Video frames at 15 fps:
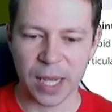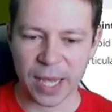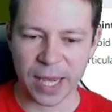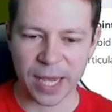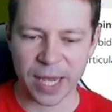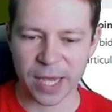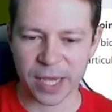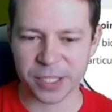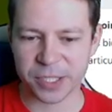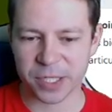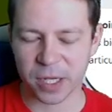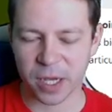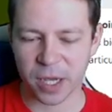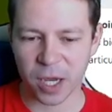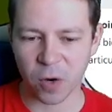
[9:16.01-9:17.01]
And
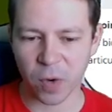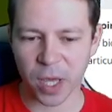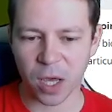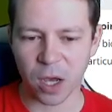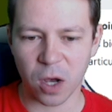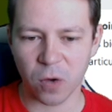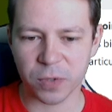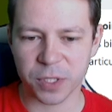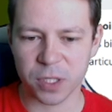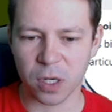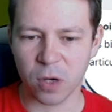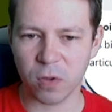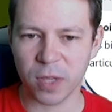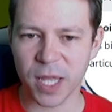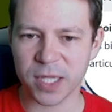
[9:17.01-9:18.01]
here we go.
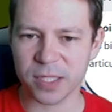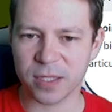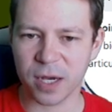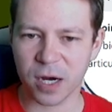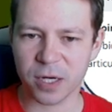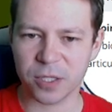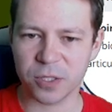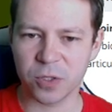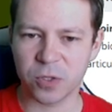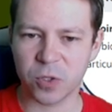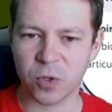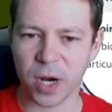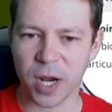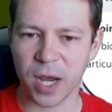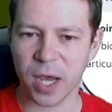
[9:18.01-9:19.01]
So let's start to
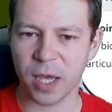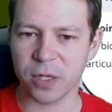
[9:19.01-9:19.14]
try